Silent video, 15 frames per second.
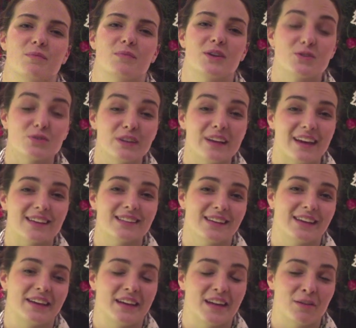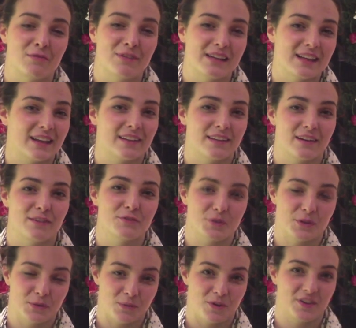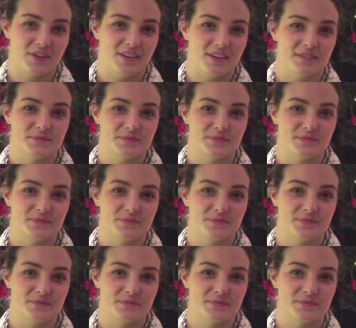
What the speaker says: It's really exciting, and I'm really glad that I've joined Warrender.